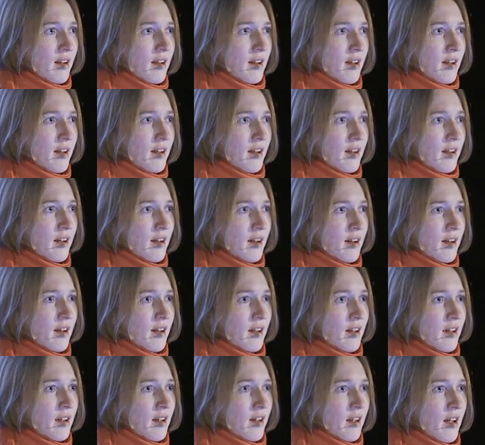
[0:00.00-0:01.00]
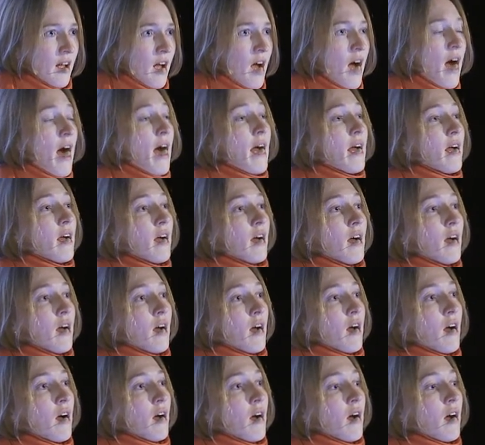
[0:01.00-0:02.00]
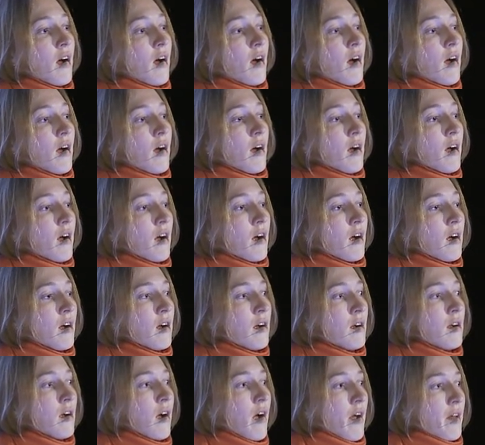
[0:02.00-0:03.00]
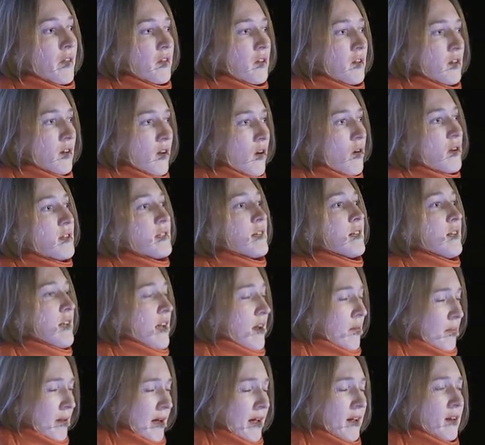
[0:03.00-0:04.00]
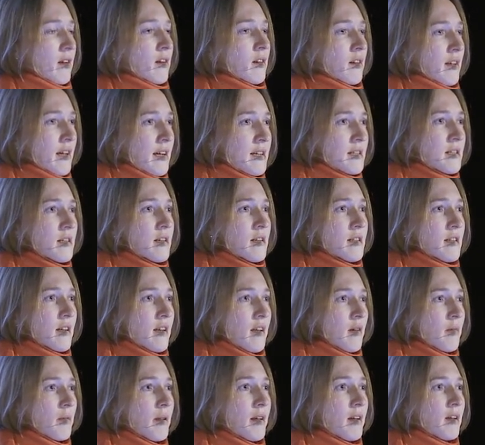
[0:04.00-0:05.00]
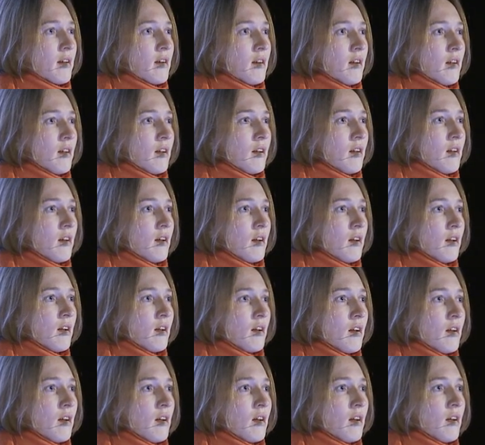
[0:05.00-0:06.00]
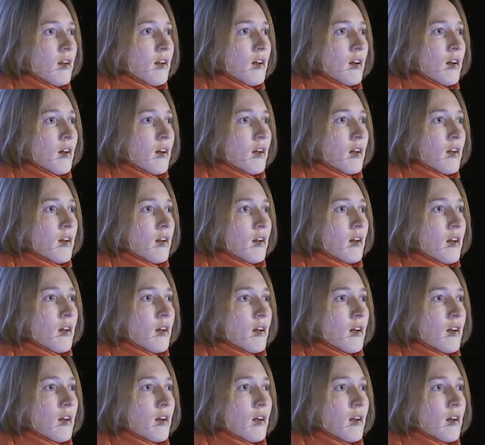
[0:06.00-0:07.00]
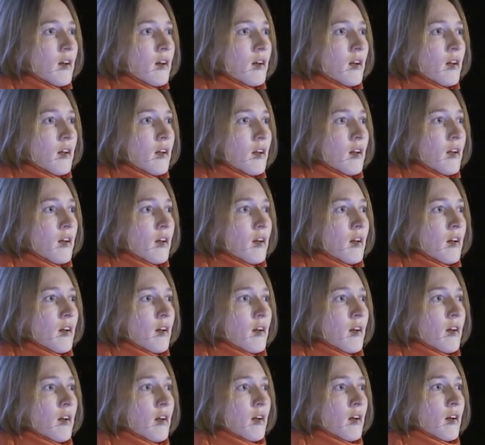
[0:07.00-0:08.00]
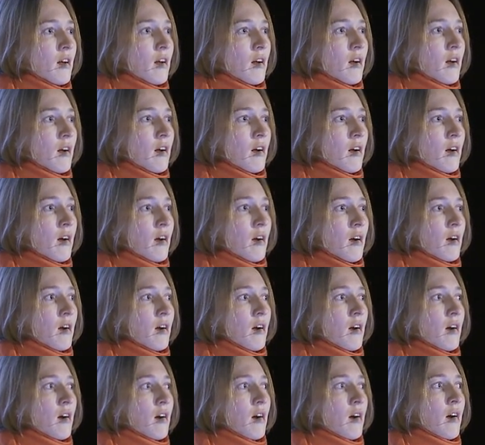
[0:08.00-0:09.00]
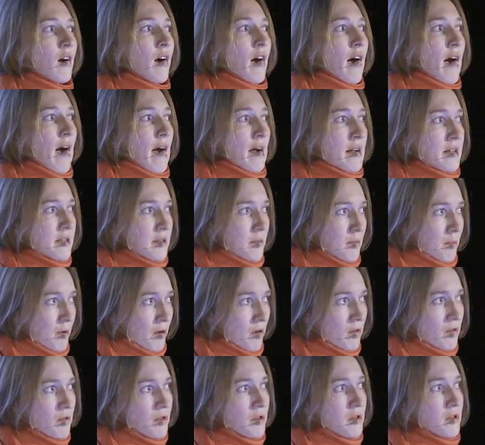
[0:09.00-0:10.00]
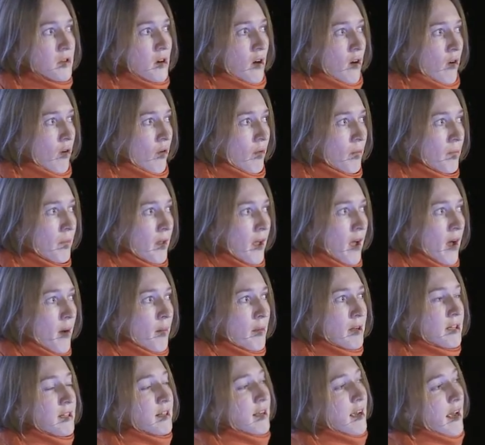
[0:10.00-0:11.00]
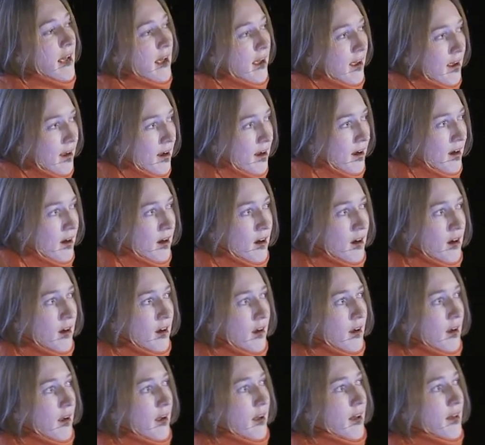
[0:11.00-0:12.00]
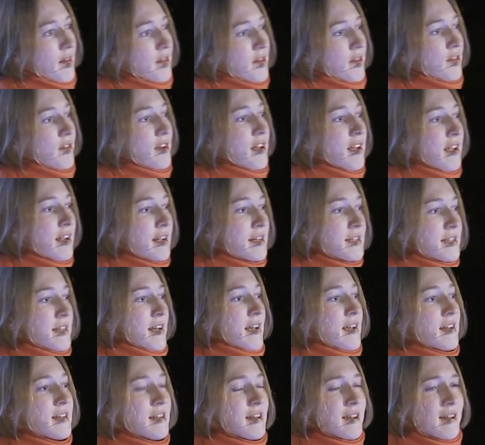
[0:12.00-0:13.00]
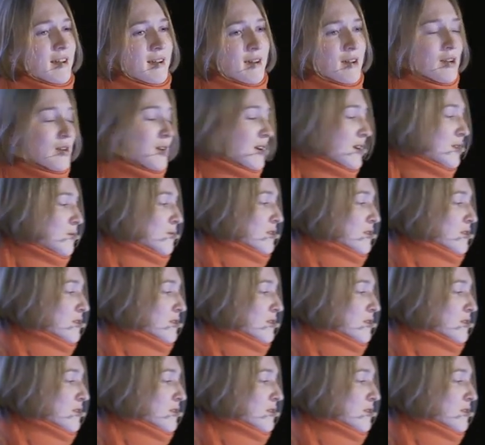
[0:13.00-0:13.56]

uh, IDEA plugin or Gradle plugin? Uh, I think no, it's IDEA plugin. Yes, so it's IDEA plugin. it won't work on CI or something. It won't compile. Uh, I suppose no, but uh, the thing is, it it, it